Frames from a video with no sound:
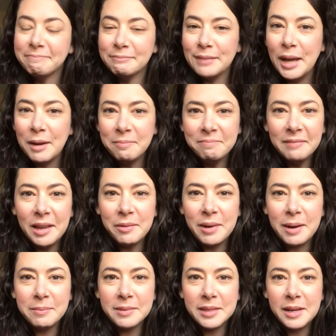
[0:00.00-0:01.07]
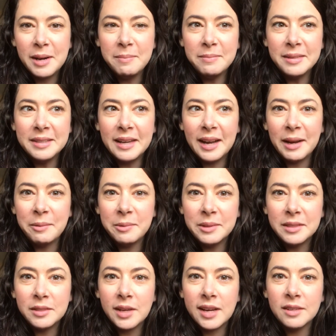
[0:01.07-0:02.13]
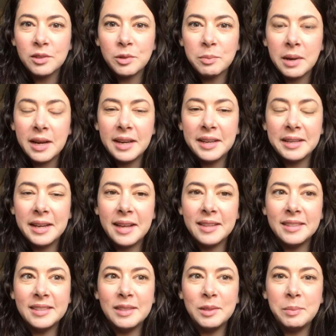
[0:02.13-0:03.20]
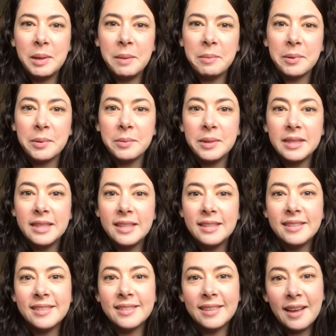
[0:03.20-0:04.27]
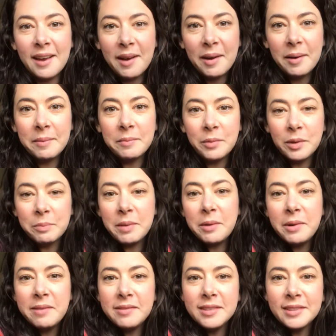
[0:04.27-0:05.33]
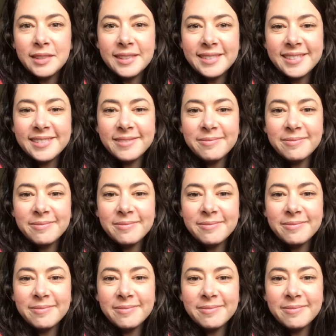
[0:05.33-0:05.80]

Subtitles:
Yeah, that wraps it up. I will attach my analysis paper with this, with my references.